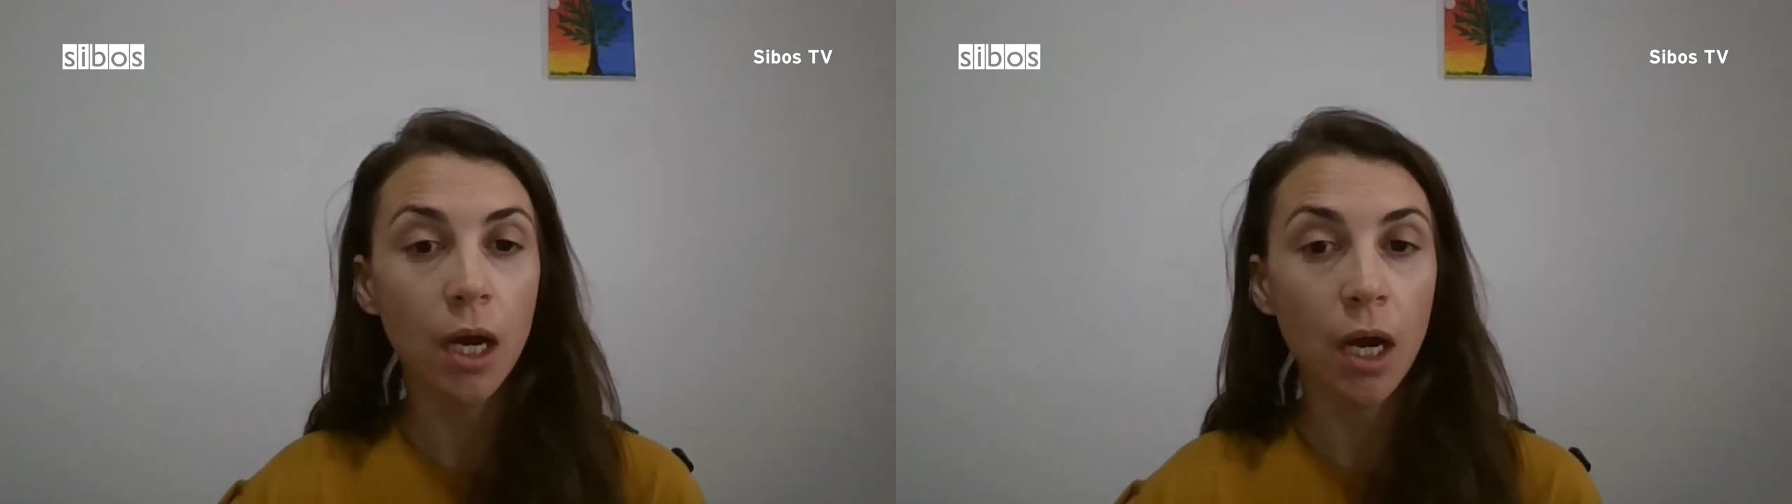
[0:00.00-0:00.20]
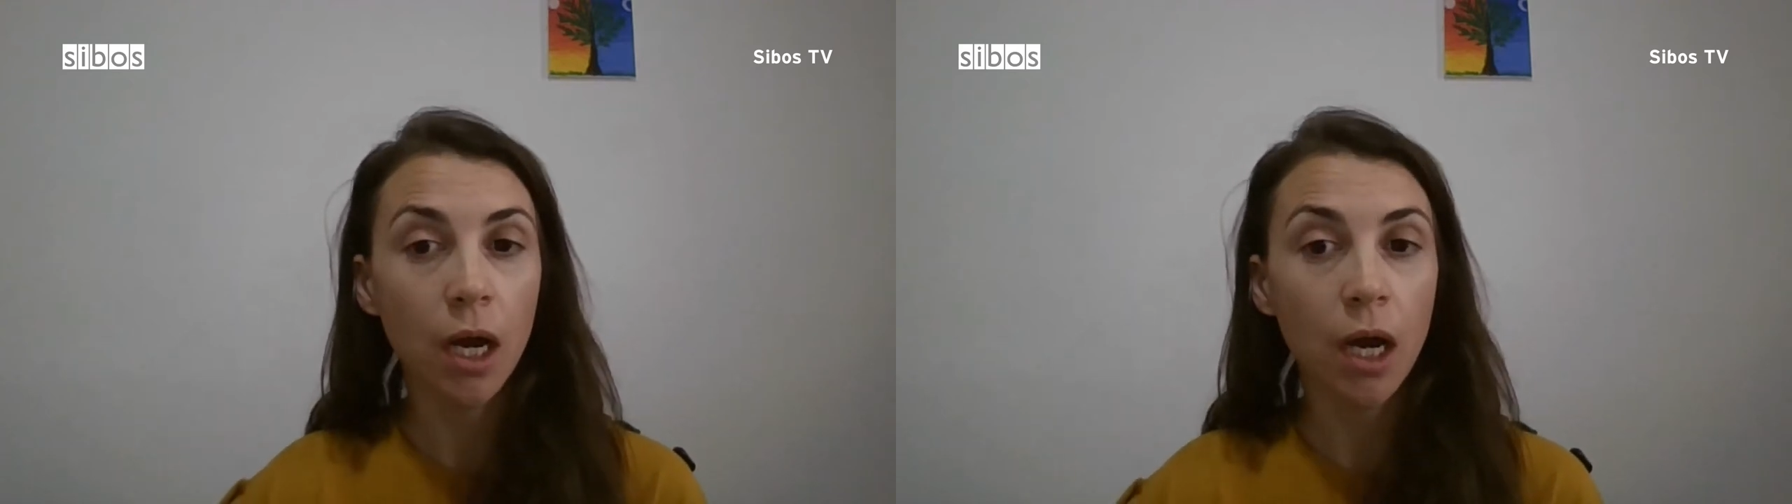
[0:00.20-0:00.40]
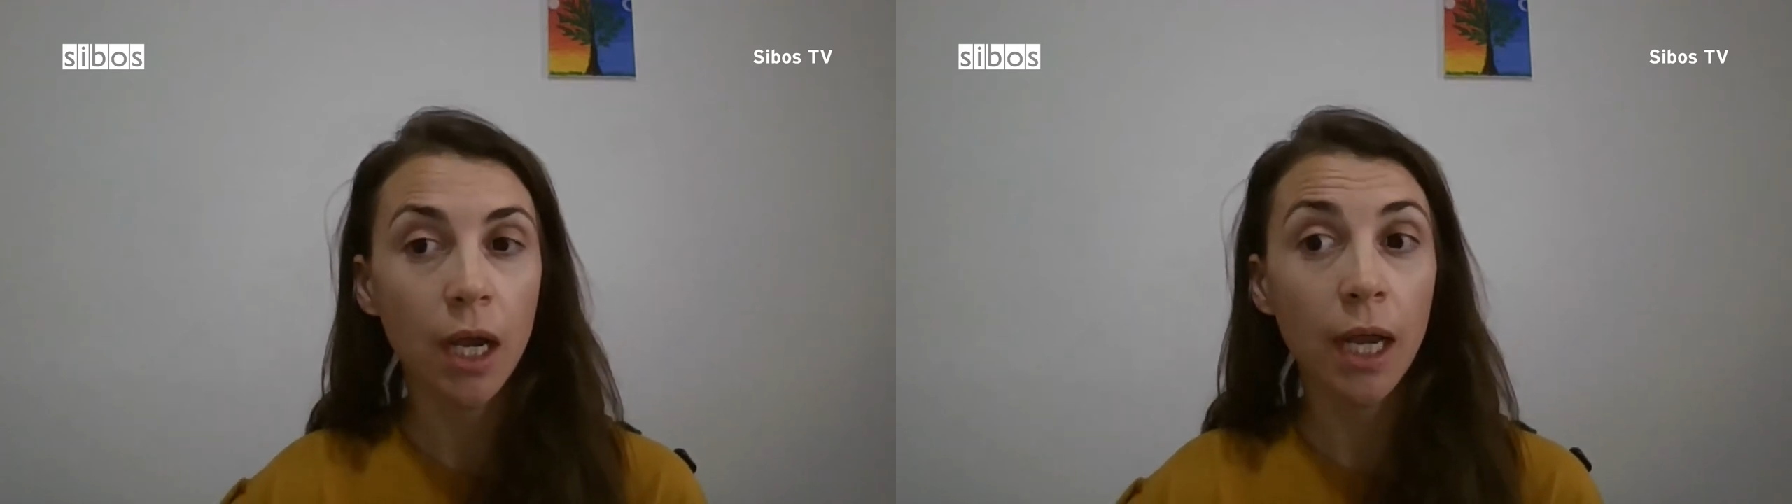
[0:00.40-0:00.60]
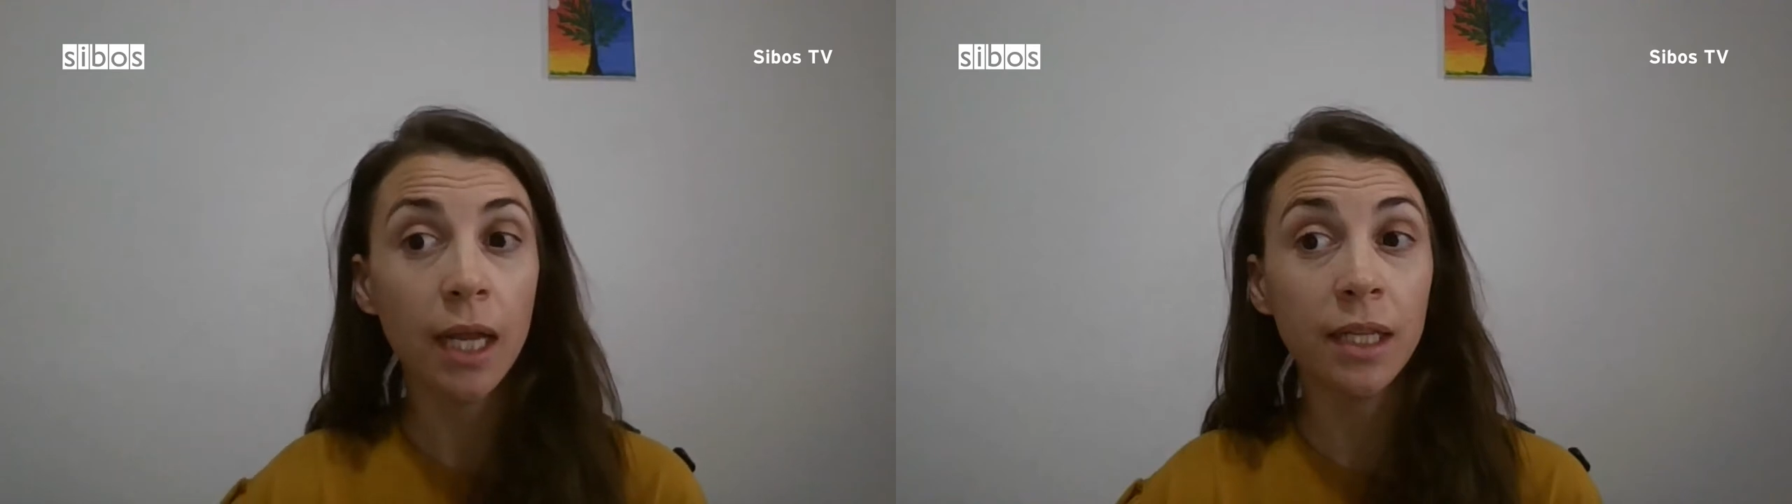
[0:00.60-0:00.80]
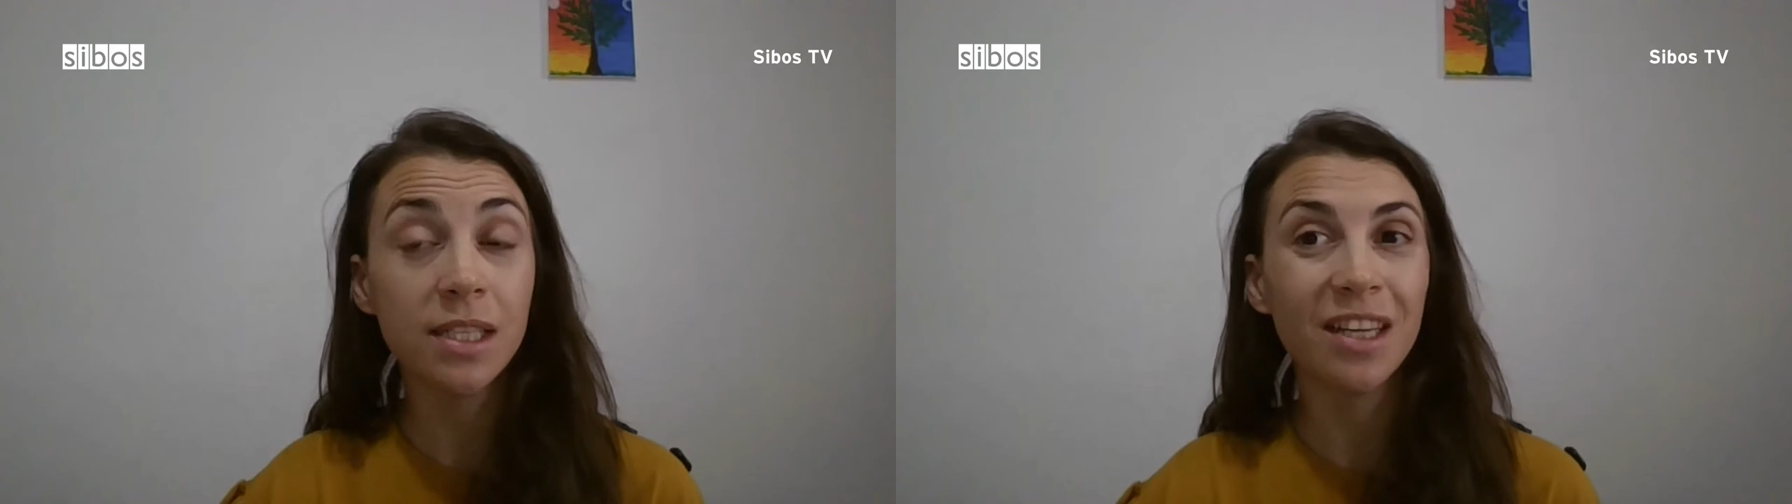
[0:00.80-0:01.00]
Uh,
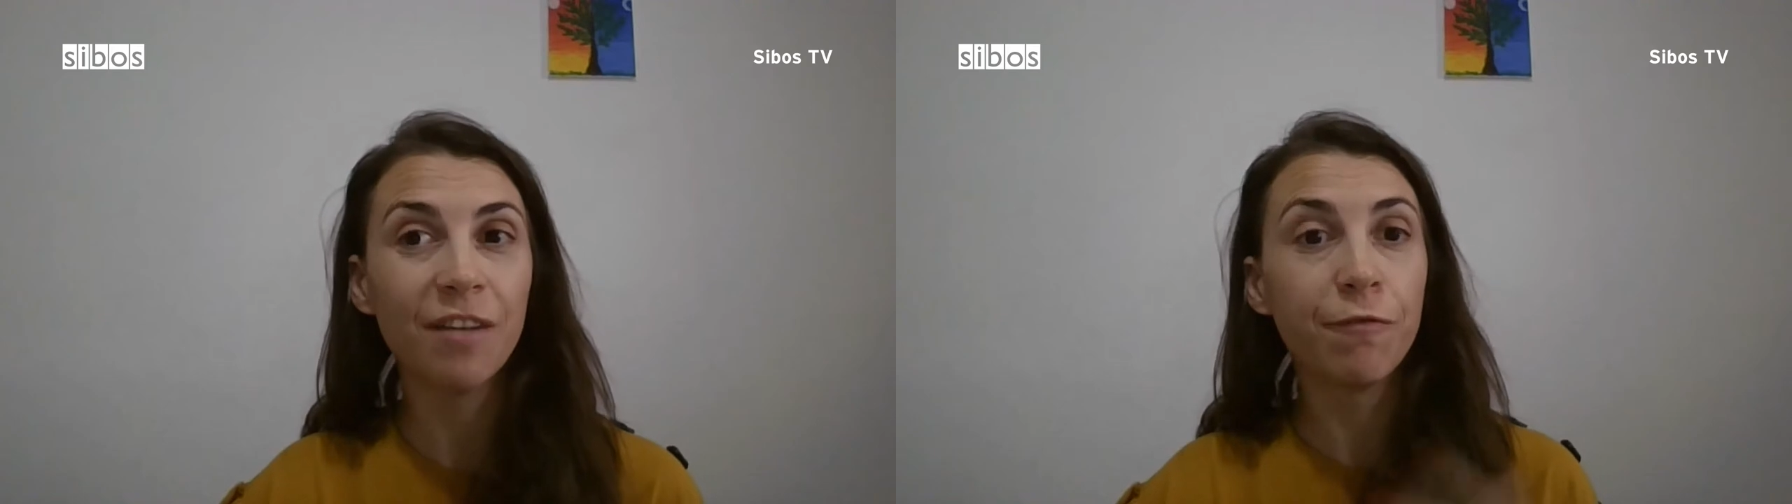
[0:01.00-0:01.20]
and is